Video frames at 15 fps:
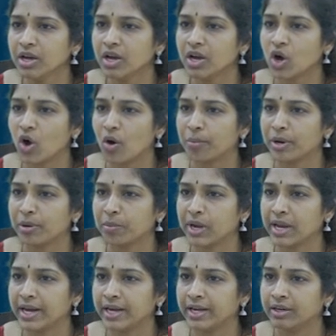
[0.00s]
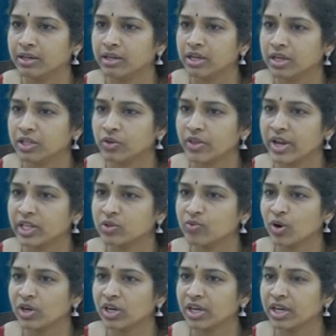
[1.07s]
copper plate. So that is
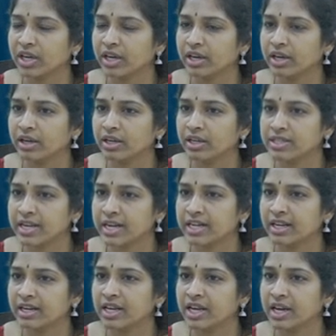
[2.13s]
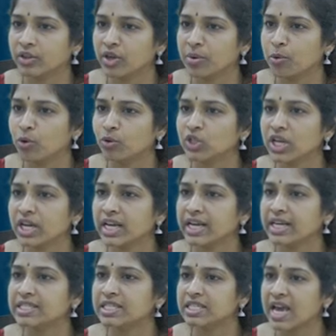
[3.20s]
what is written here. The motion
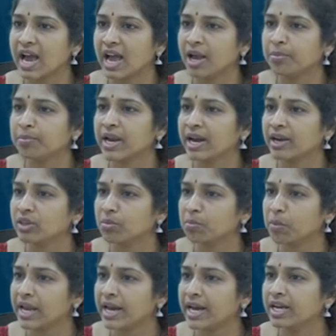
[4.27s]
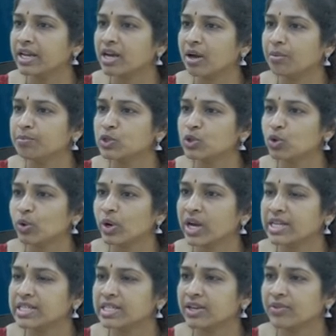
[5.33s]
is damped and the plate comes to
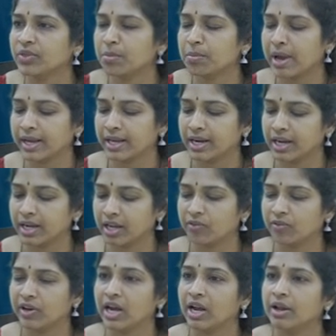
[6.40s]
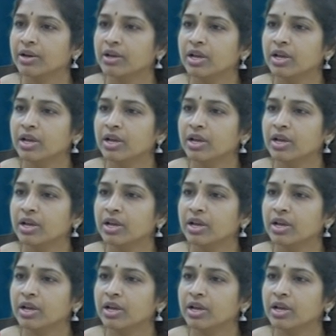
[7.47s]
rest in the magnetic field.